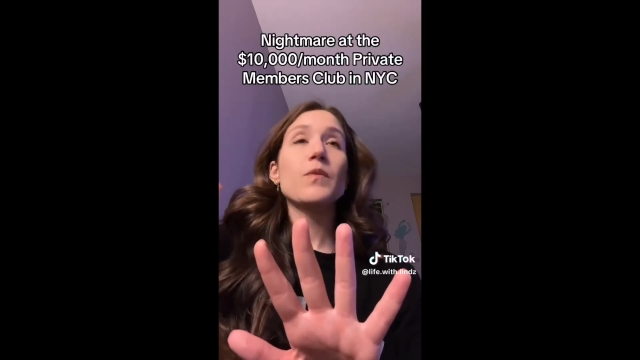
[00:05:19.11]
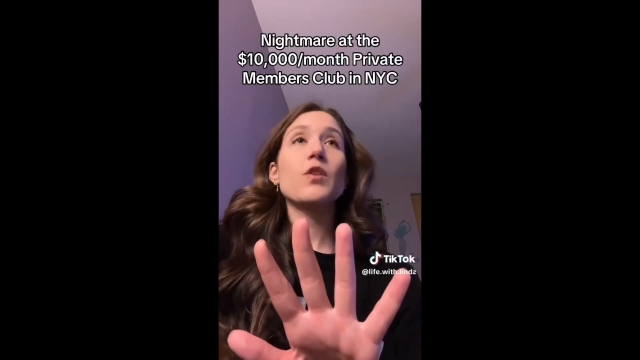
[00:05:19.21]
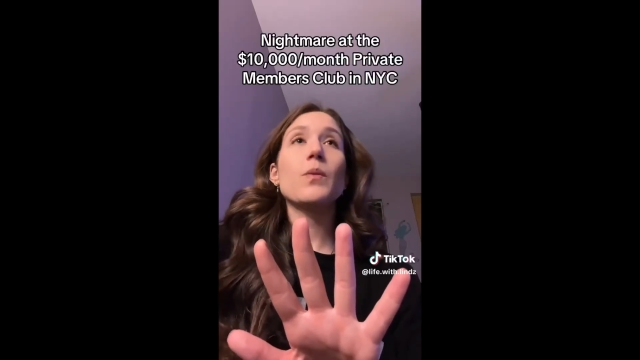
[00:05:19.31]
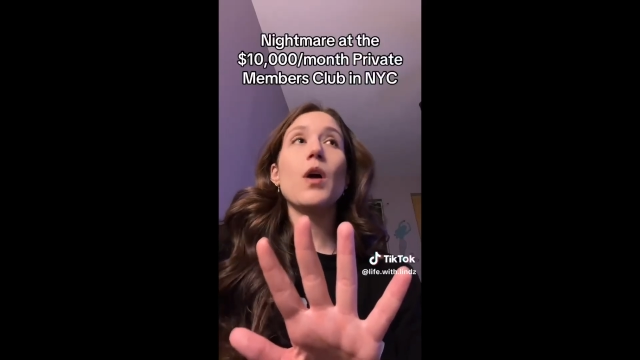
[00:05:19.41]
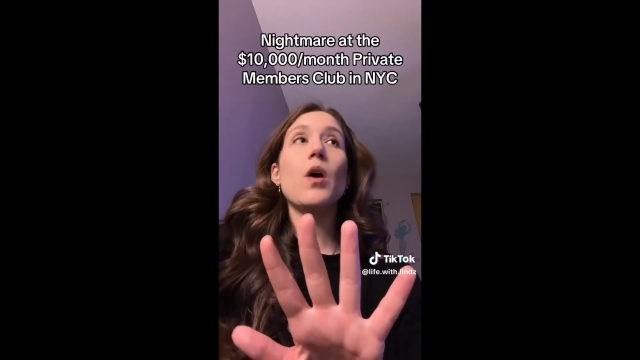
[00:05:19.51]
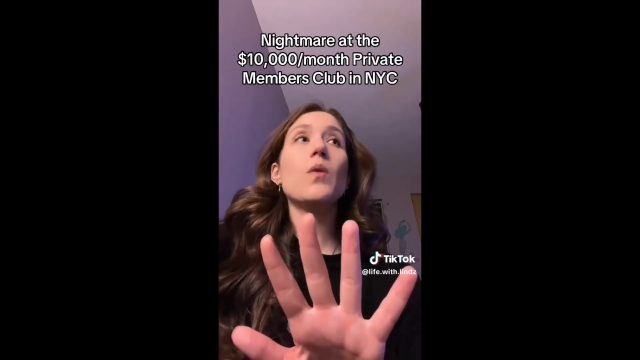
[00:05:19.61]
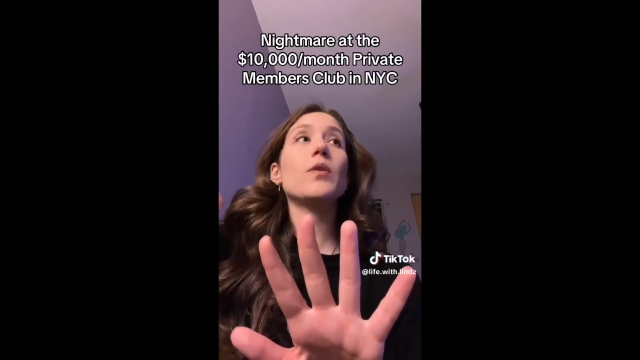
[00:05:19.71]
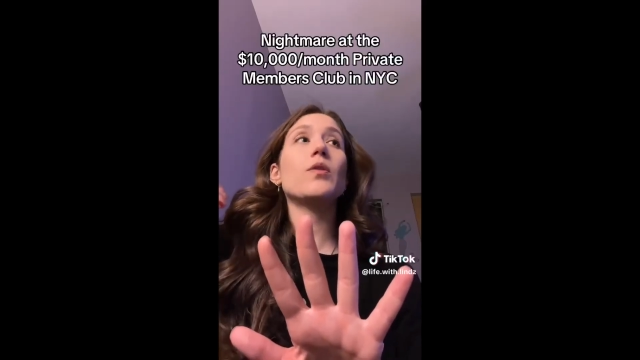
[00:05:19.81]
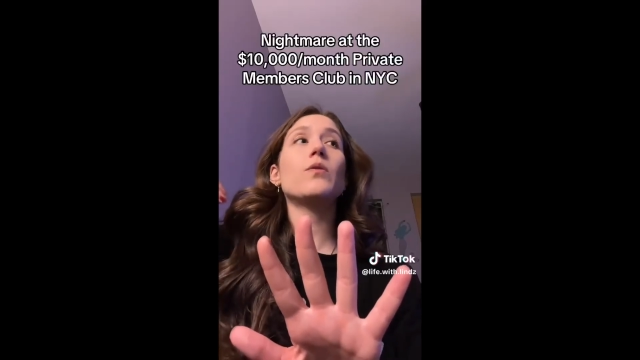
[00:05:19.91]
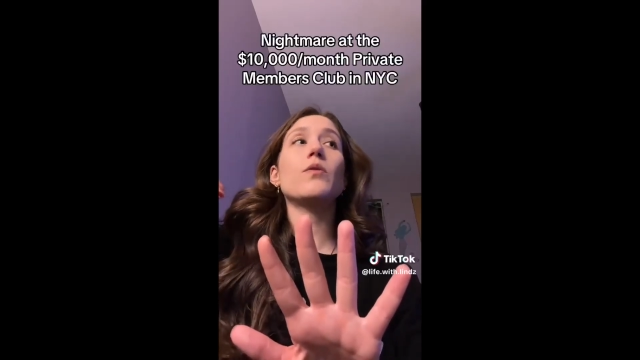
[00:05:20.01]
You go,
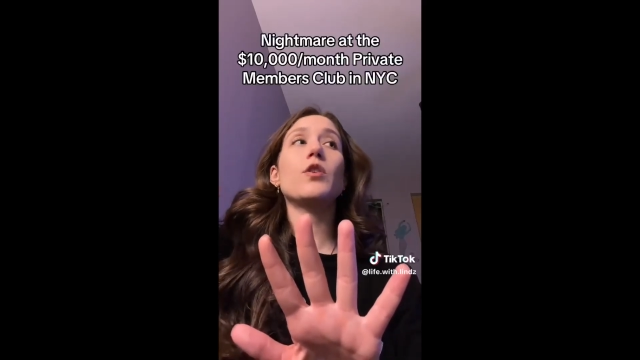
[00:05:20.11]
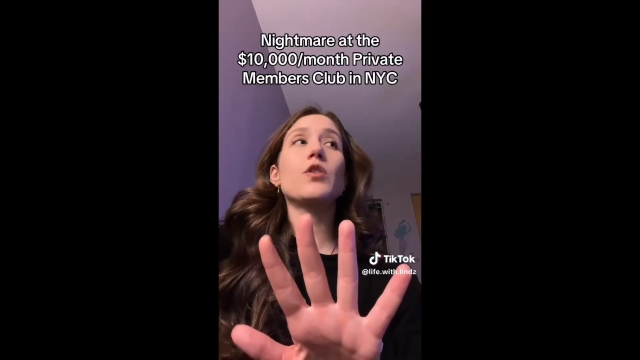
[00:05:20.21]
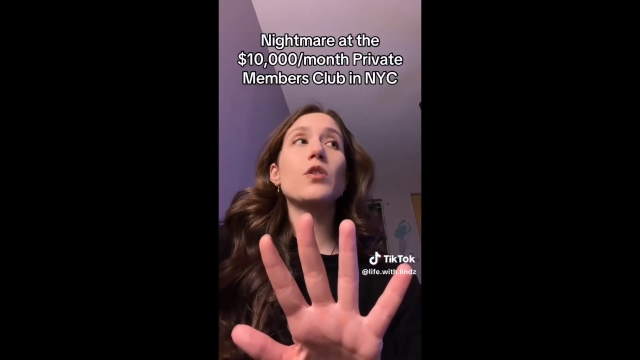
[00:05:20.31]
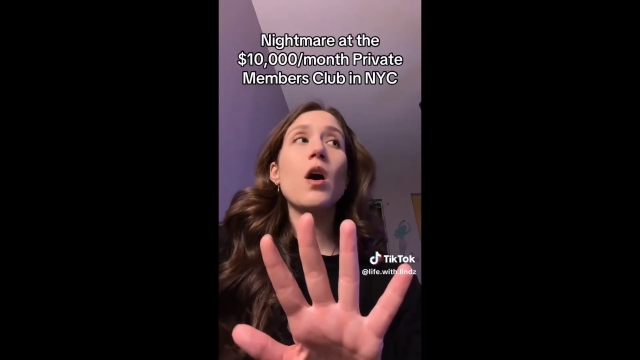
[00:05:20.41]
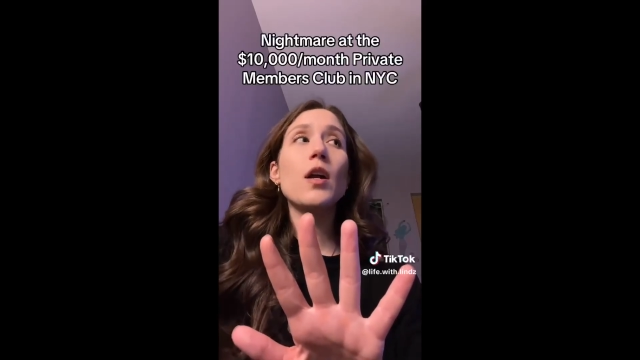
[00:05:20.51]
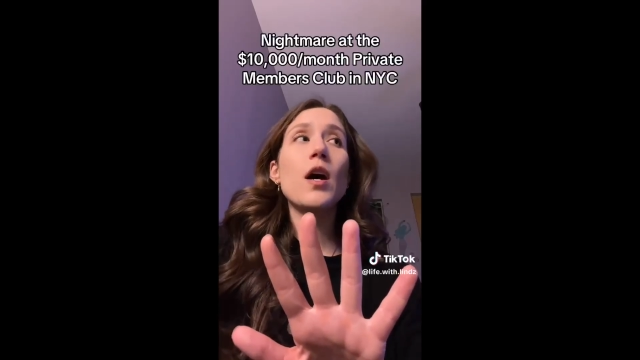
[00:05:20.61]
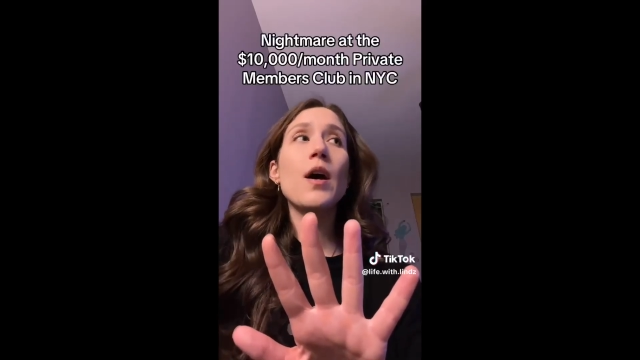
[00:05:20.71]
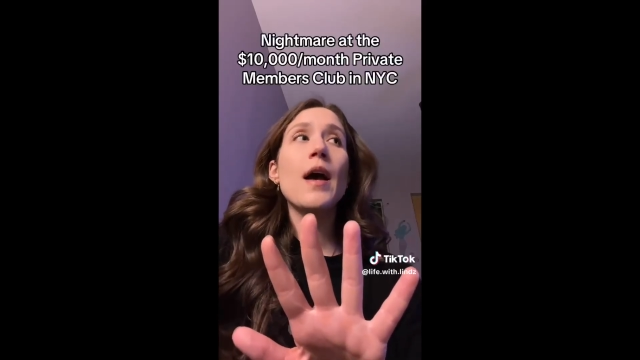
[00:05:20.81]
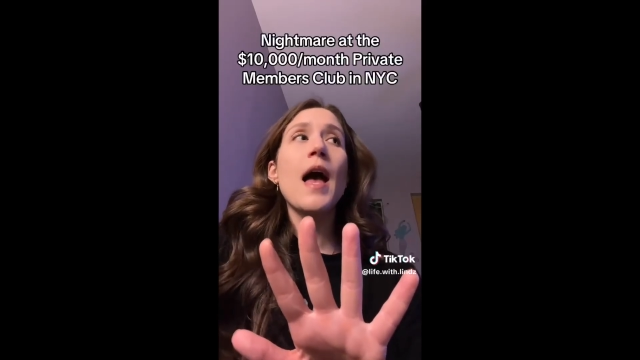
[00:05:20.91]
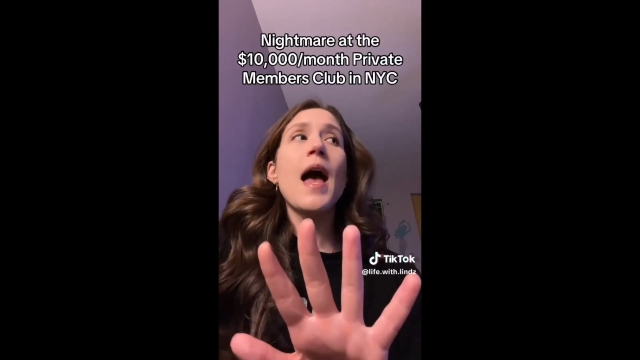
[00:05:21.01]
you do the
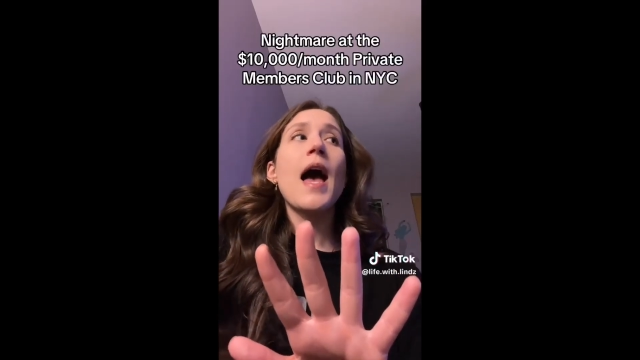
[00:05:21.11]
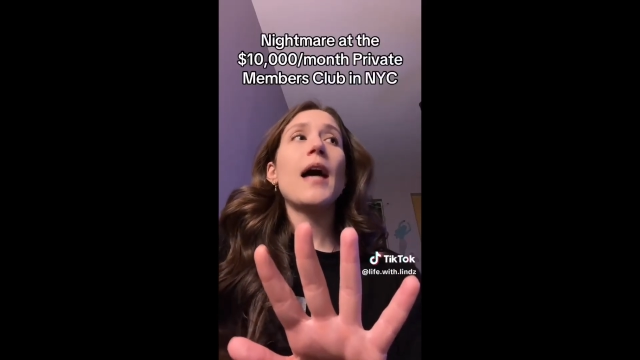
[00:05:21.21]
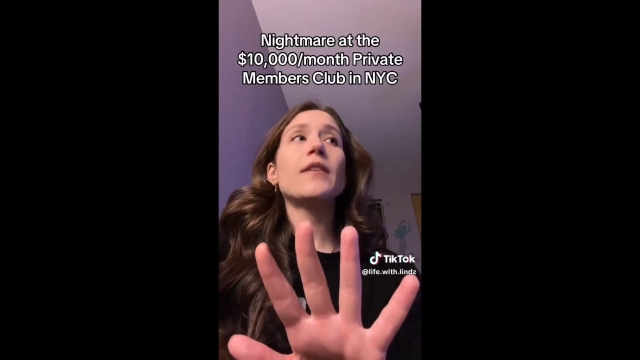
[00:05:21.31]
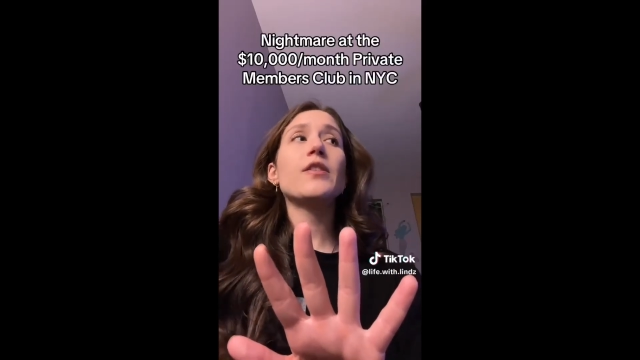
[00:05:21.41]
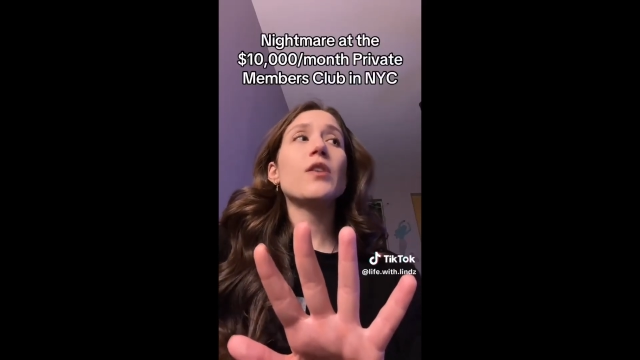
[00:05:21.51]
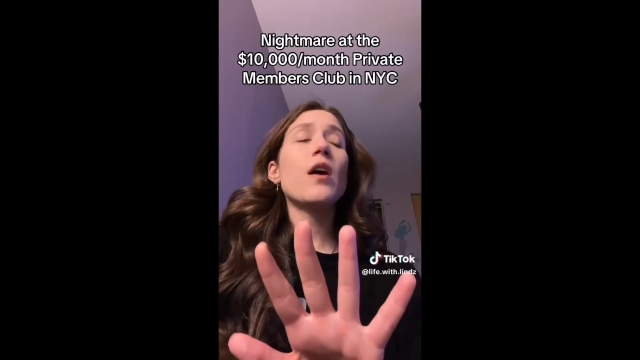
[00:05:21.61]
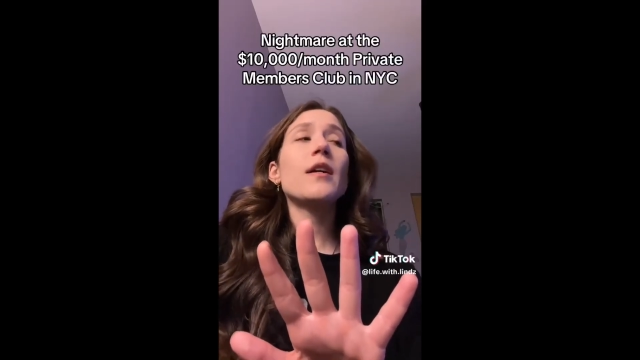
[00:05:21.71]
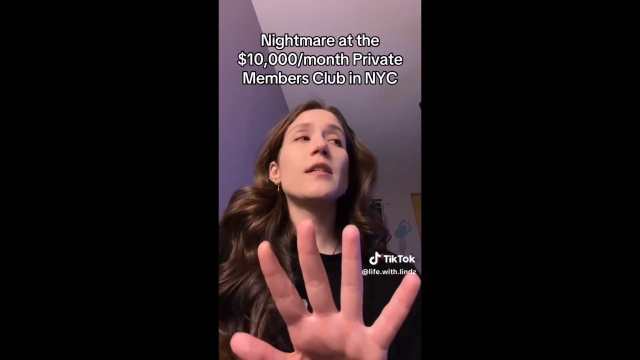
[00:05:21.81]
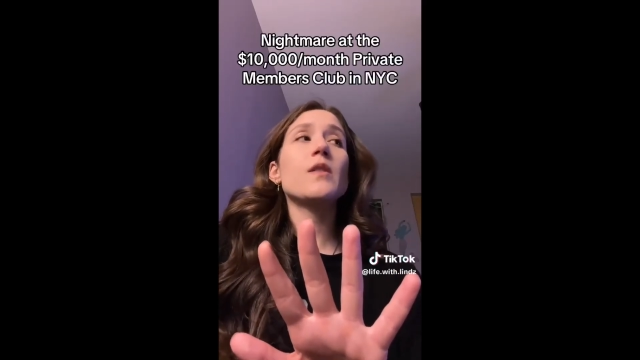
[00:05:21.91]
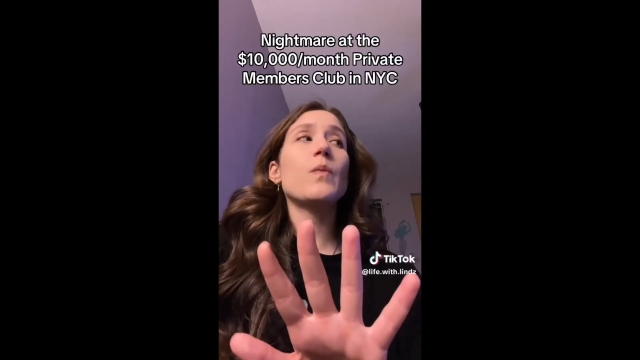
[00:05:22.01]
sauna, and the
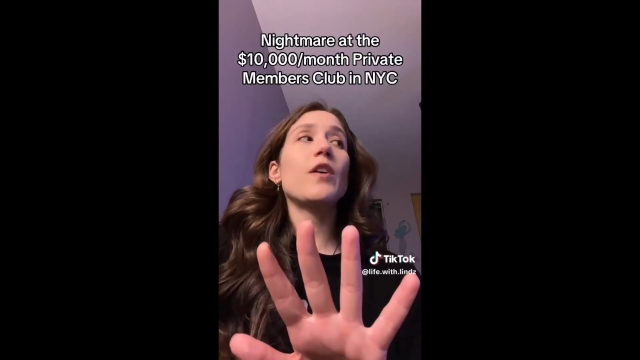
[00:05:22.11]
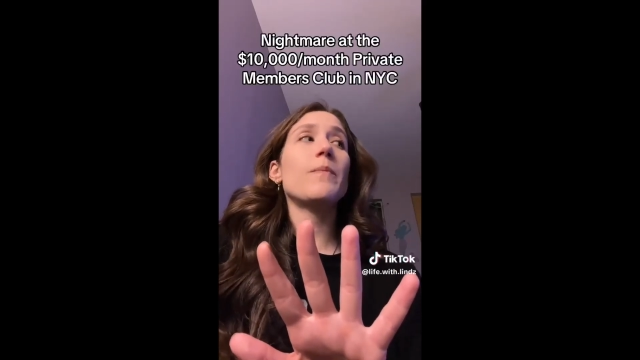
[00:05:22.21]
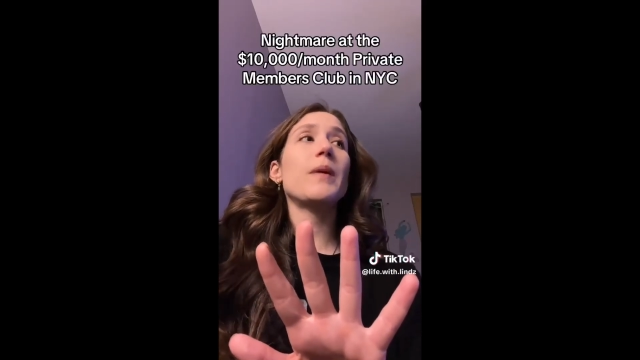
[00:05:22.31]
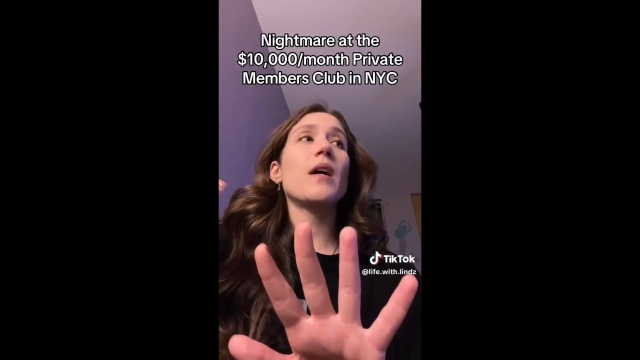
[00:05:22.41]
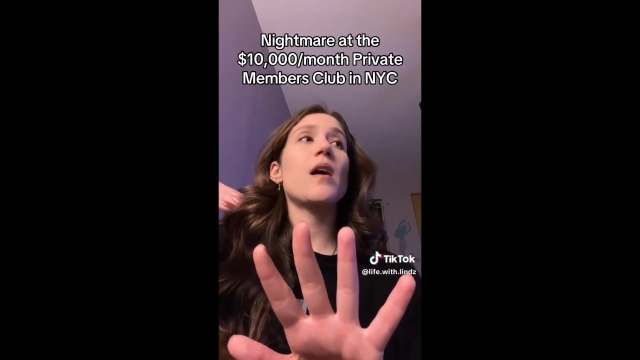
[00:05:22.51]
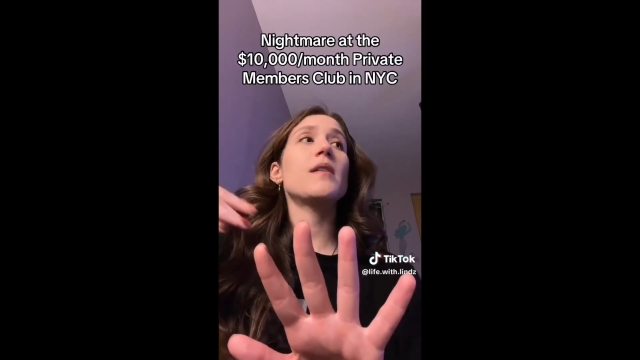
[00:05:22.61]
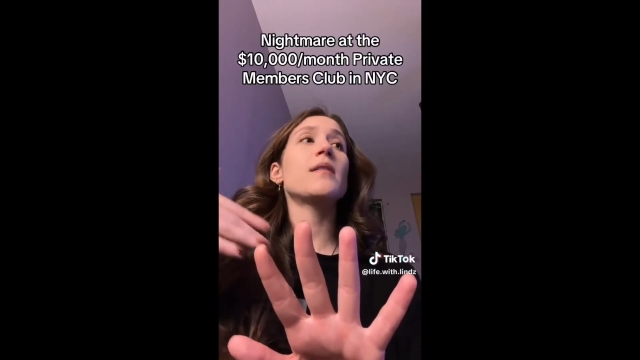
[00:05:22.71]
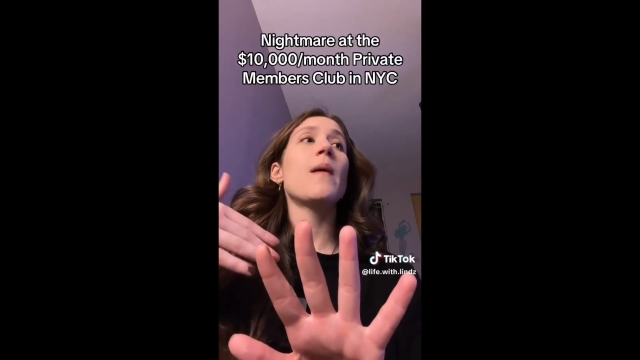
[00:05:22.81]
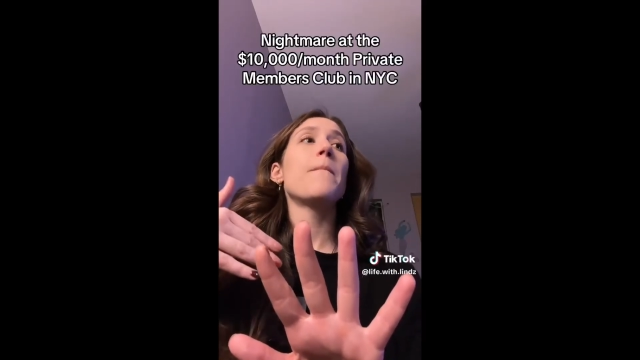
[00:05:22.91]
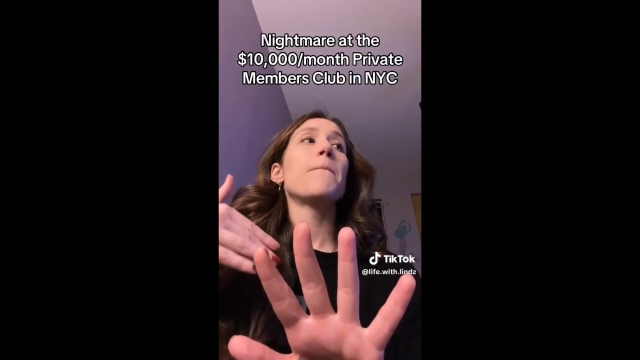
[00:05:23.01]
sauna is weird because